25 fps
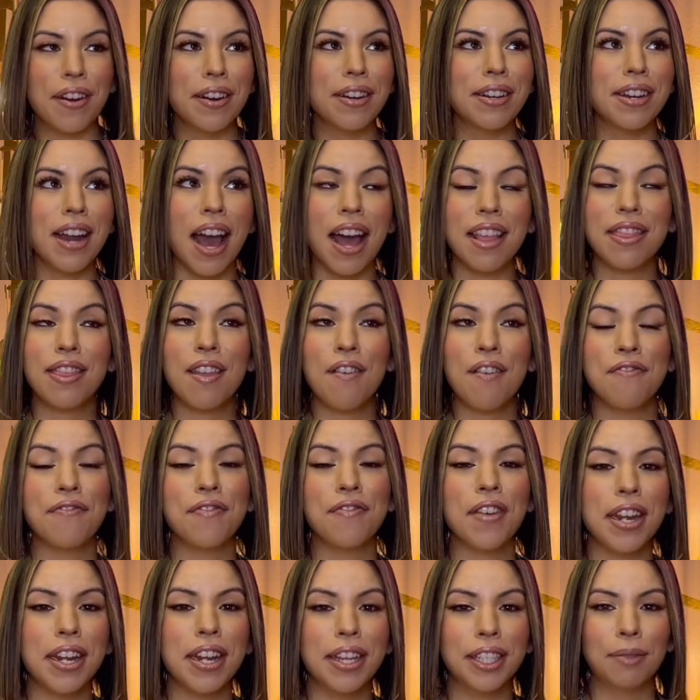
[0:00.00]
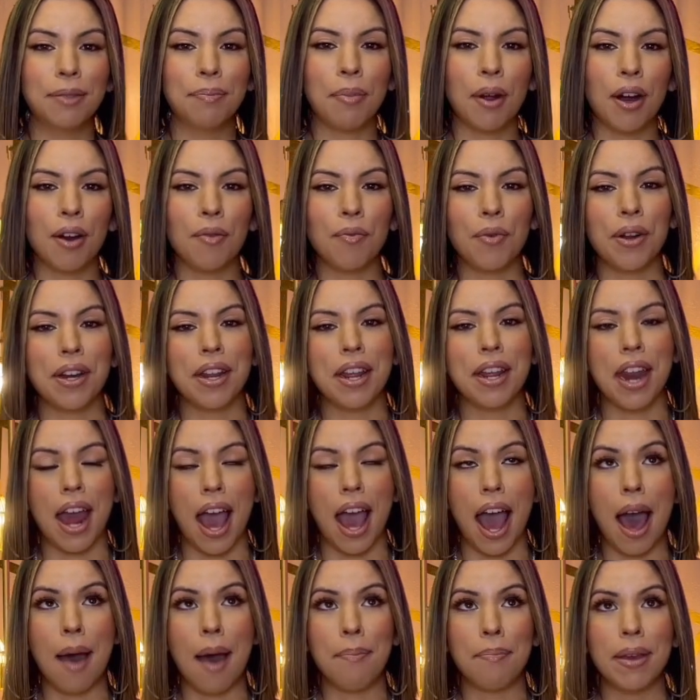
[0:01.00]
Not the funnest part when it
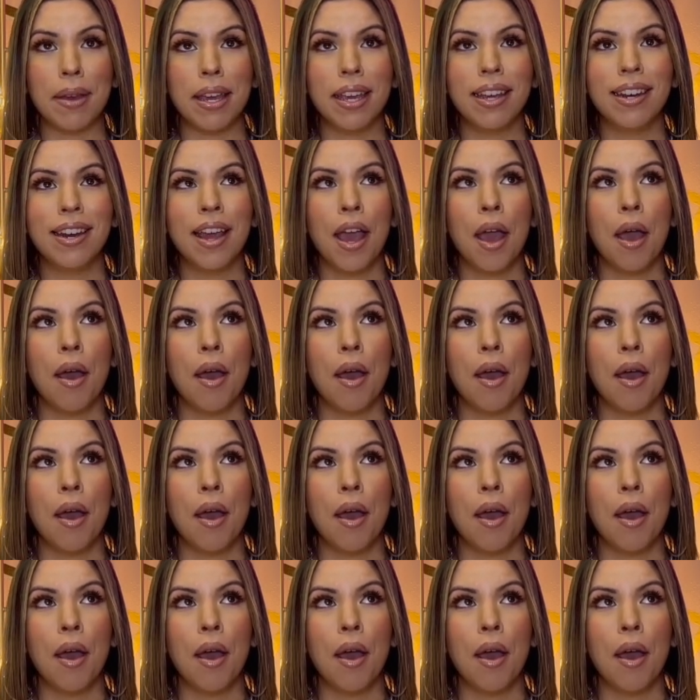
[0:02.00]
happened,